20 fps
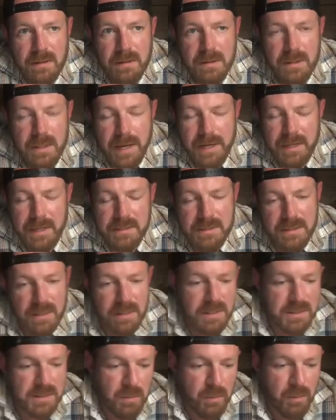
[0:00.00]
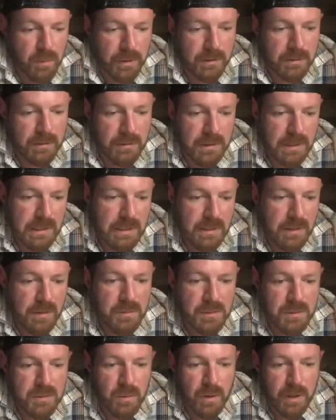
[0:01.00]
got us to this point. It
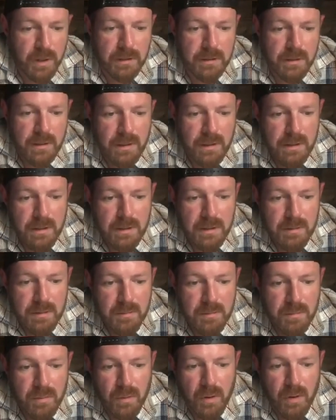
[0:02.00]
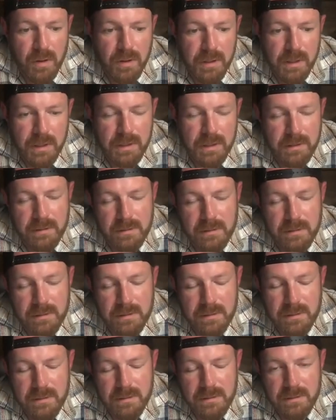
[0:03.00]
was what brought in
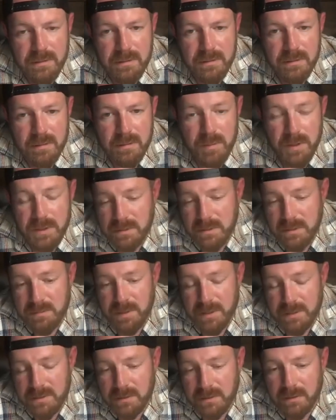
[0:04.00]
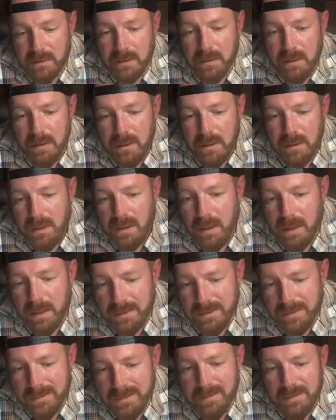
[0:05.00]
the business basically
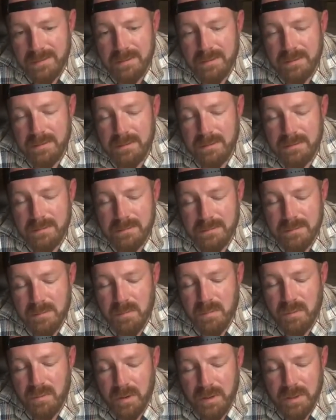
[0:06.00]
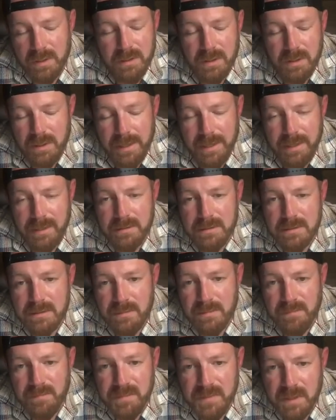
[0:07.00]
and brought in the clients.
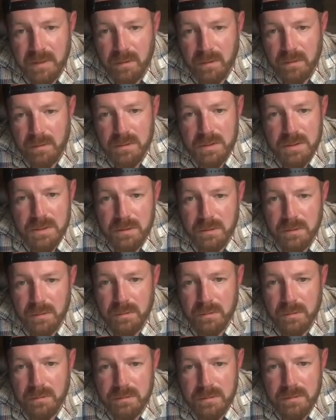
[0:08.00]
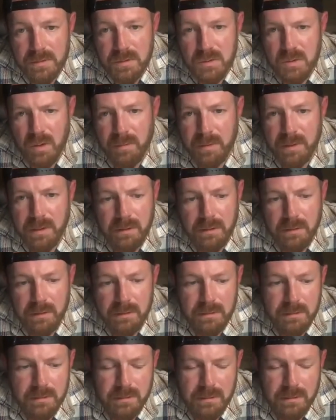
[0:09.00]
You know, there's still so
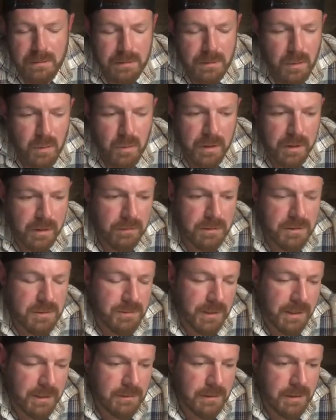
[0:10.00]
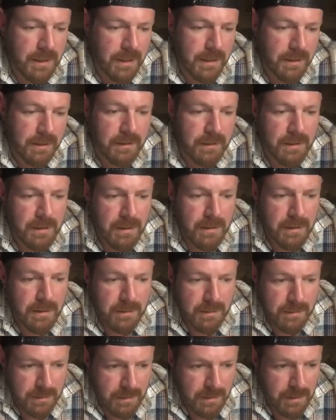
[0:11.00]
many new inquiries we get today
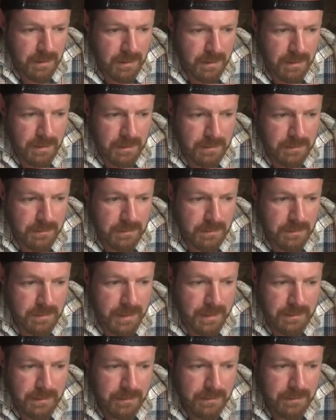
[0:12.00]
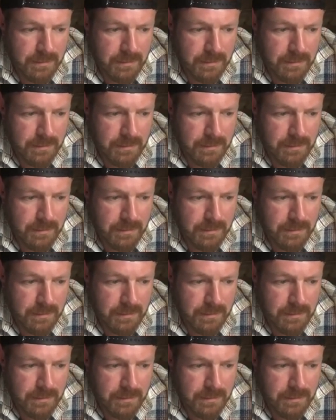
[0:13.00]
uh, that,